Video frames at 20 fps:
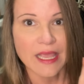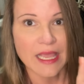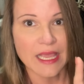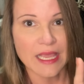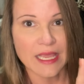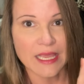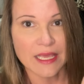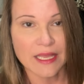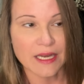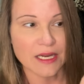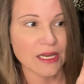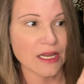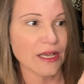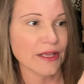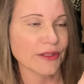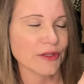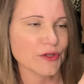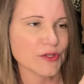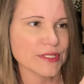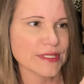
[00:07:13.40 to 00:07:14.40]
in a
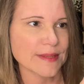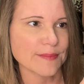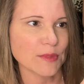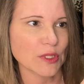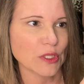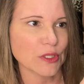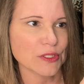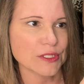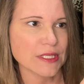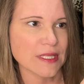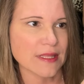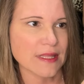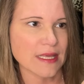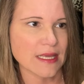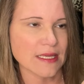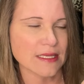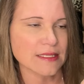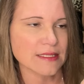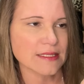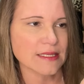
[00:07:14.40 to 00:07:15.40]
color similar to
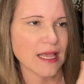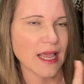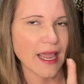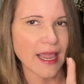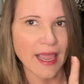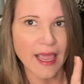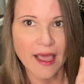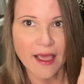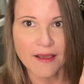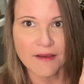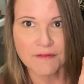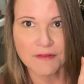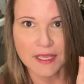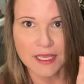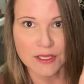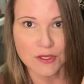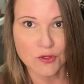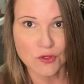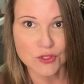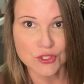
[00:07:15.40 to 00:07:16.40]
this. I have
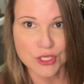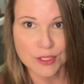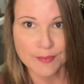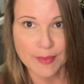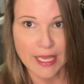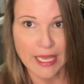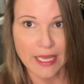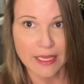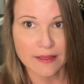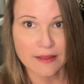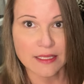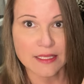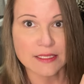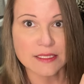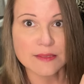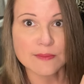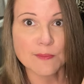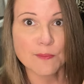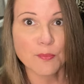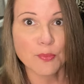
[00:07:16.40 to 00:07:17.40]
a Gucci bag
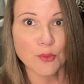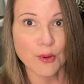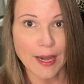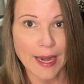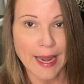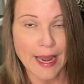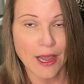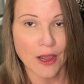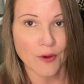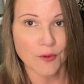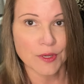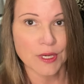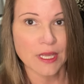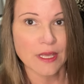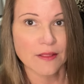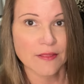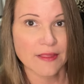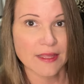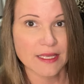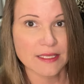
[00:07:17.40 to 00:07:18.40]
that's brown
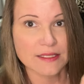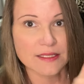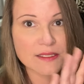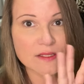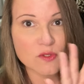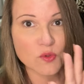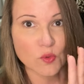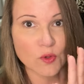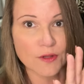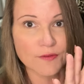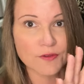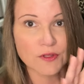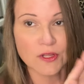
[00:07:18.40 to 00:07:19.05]
that's sort of